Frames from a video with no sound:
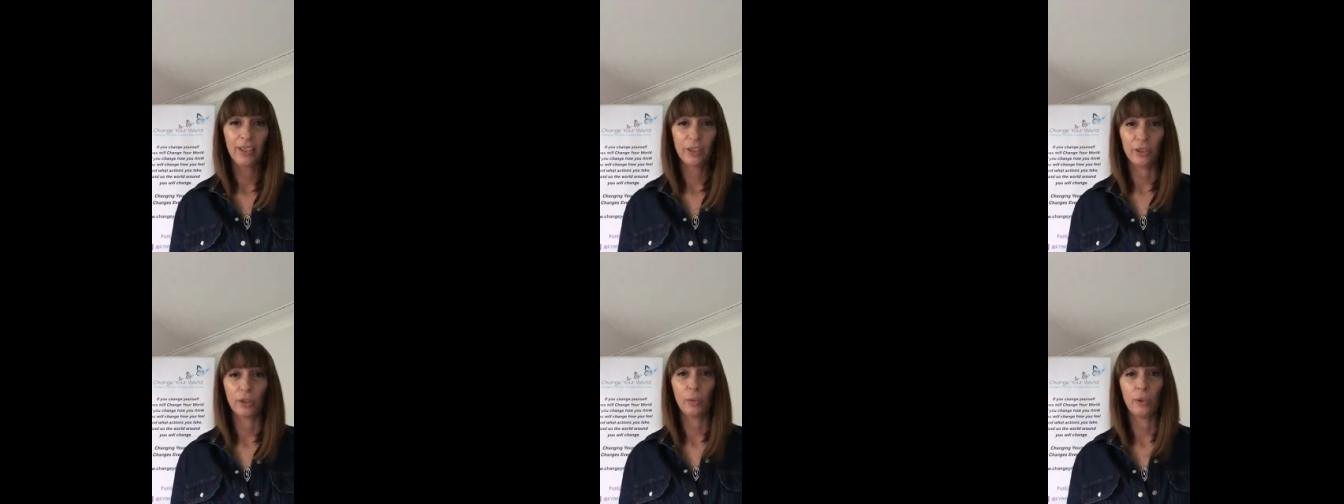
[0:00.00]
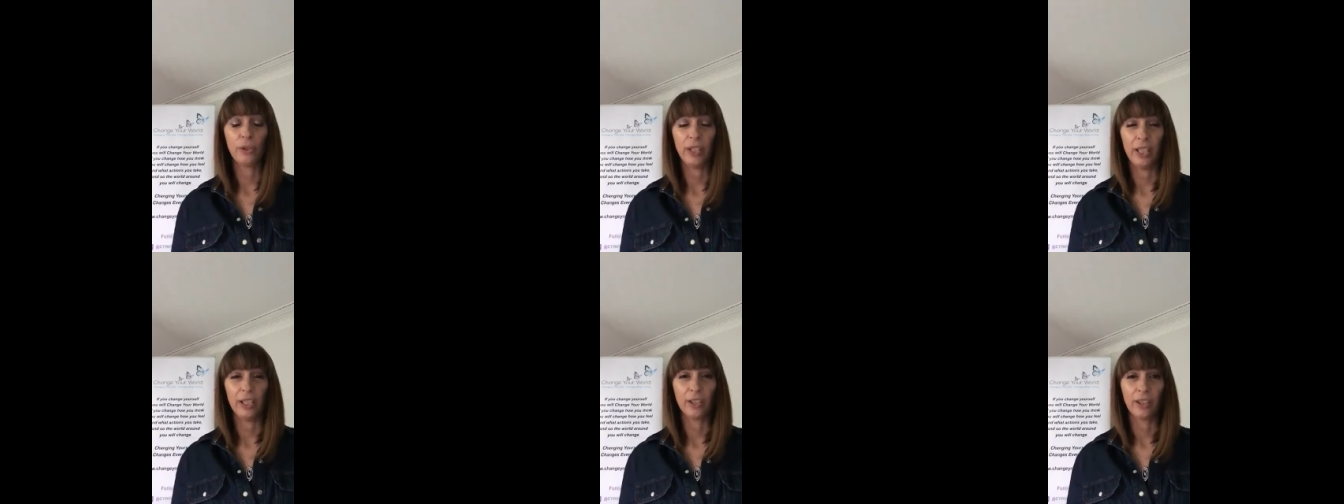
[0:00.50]
to support
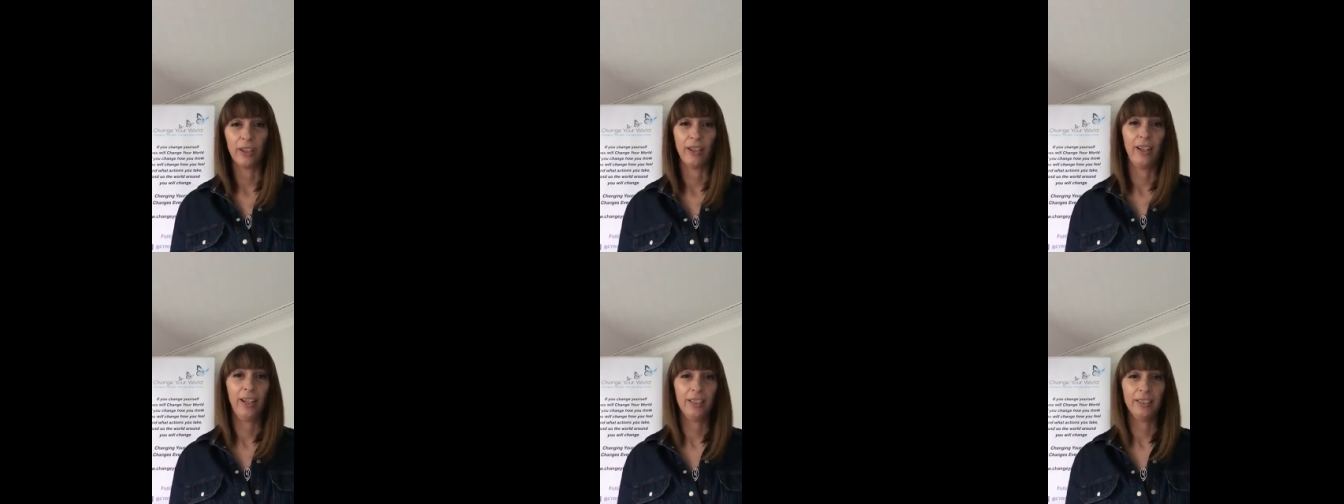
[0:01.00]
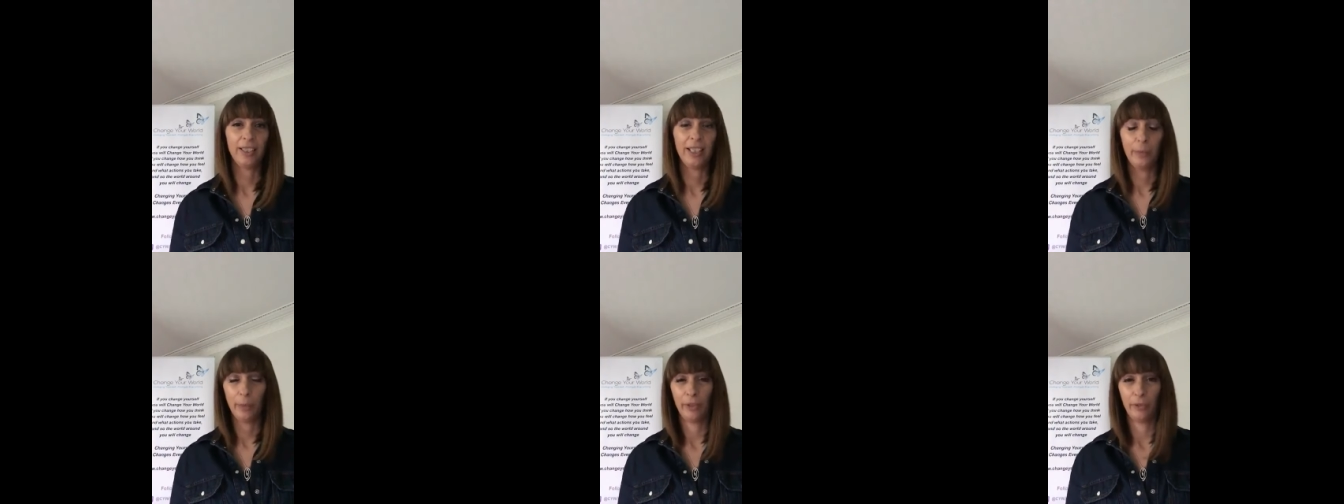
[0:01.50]
each other and
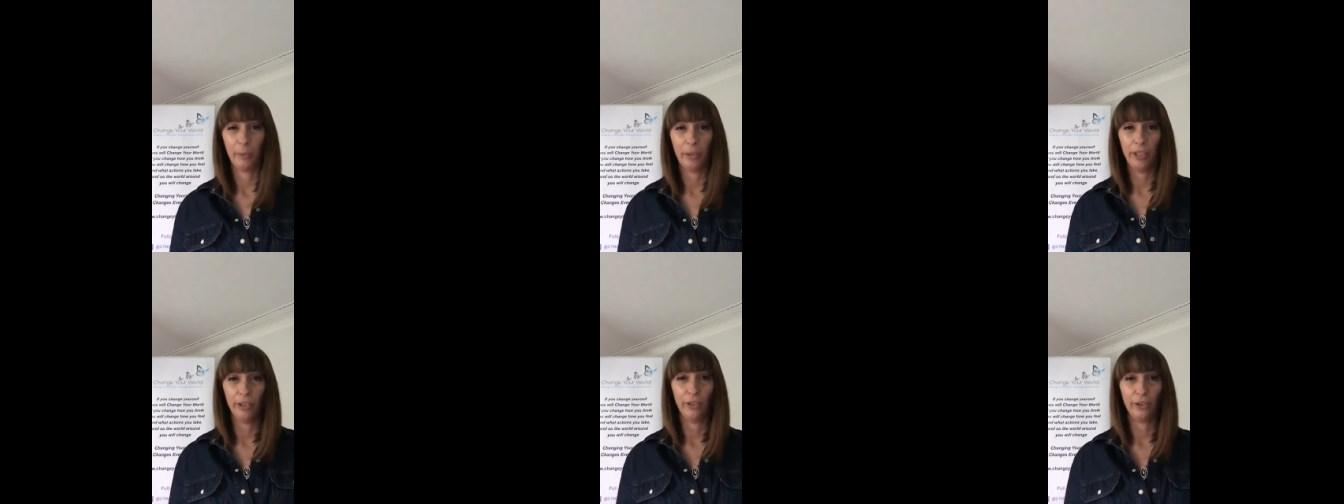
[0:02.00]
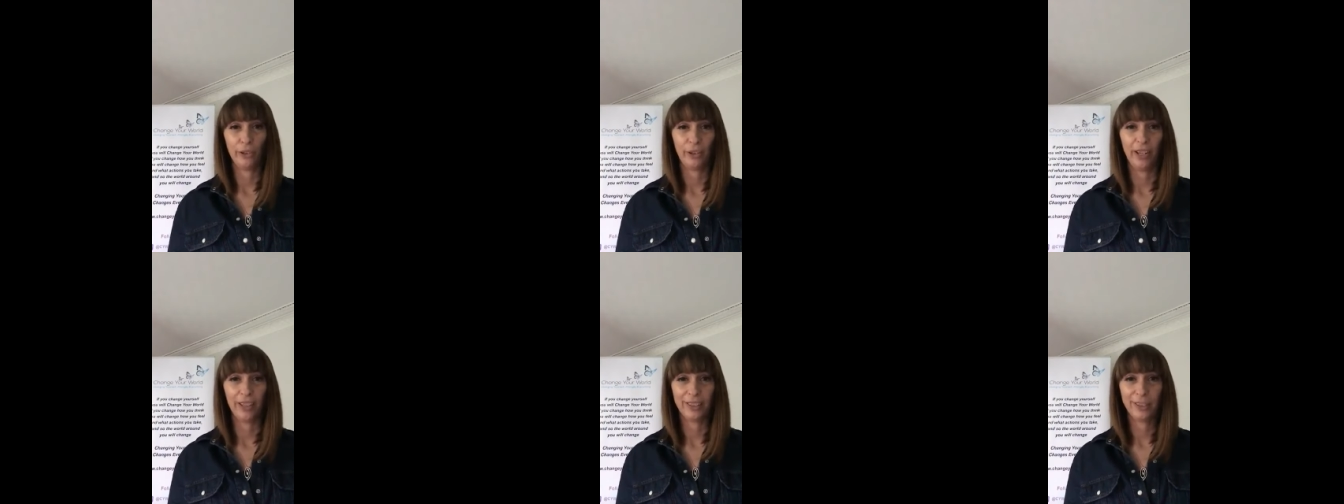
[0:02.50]
keep everybody on track.